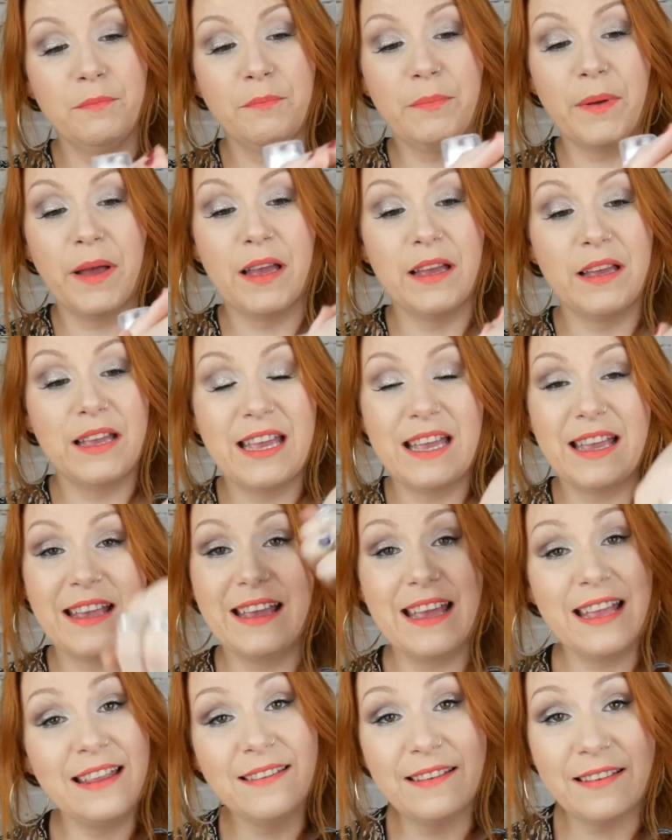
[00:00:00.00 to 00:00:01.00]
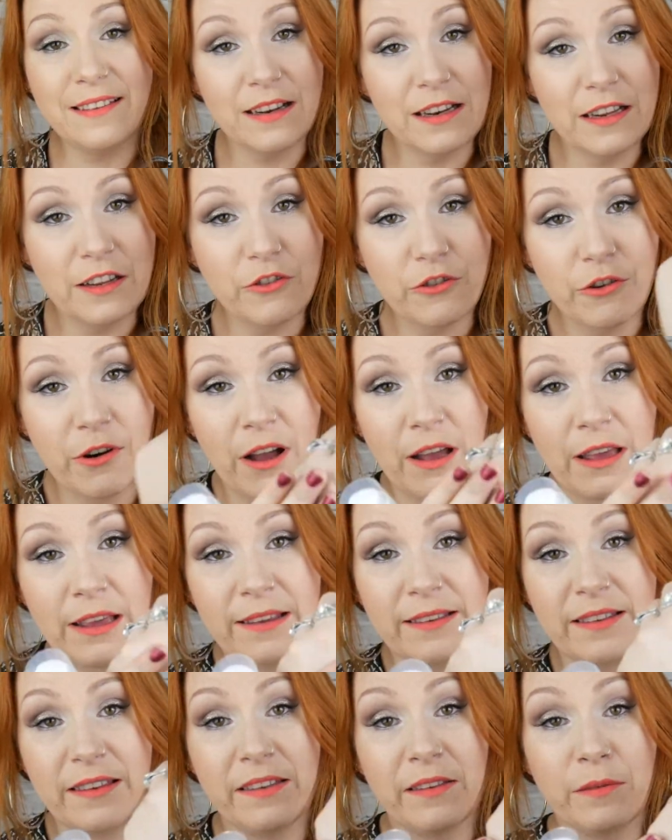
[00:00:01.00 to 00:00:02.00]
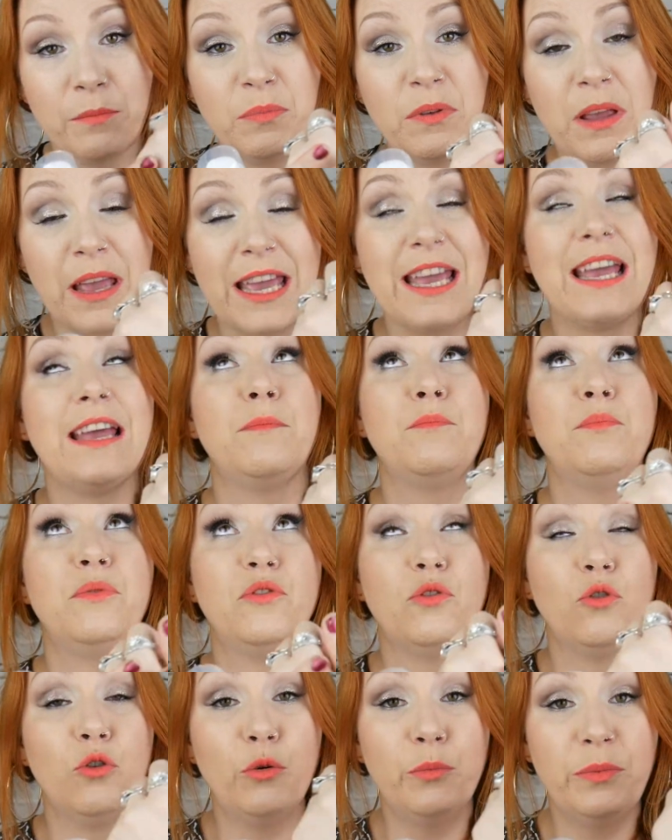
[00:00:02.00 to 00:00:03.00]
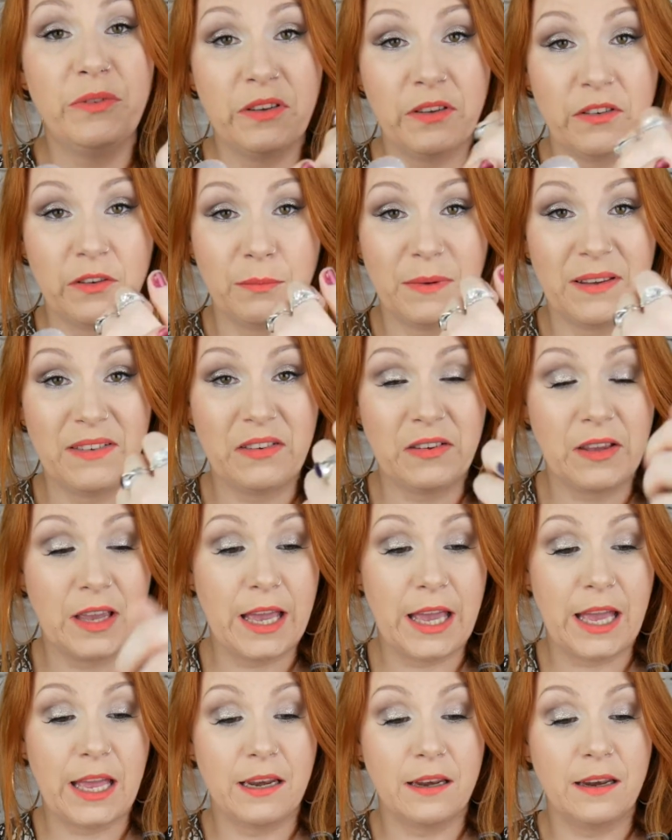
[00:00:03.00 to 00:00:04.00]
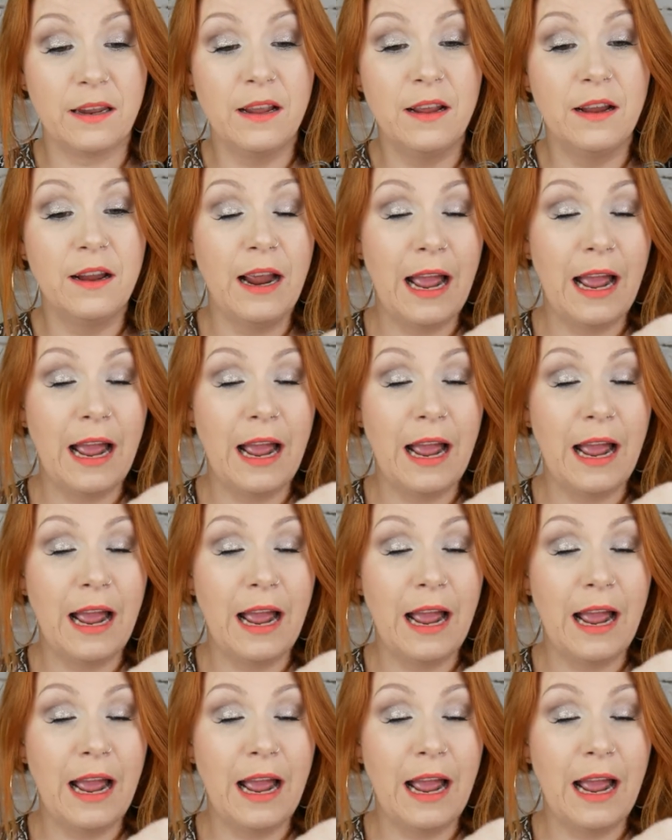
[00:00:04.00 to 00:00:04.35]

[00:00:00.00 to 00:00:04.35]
But it instantly dries, it absorbs into my skin,